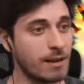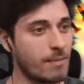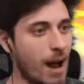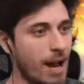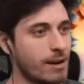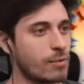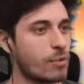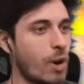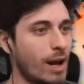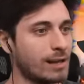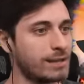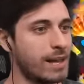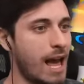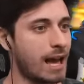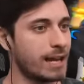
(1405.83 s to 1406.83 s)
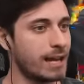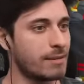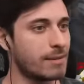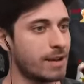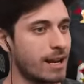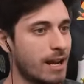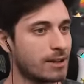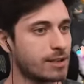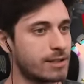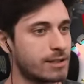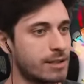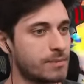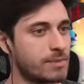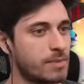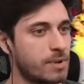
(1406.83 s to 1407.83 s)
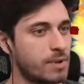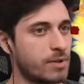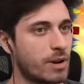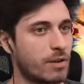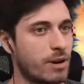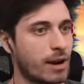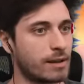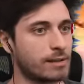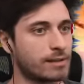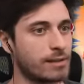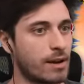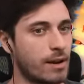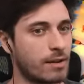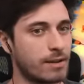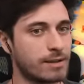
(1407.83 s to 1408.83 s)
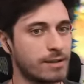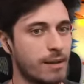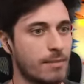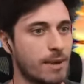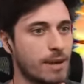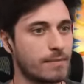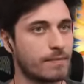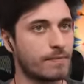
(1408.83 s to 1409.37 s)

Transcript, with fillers: mine was lagging, but it actually seems to be doing all right, so it's not bad.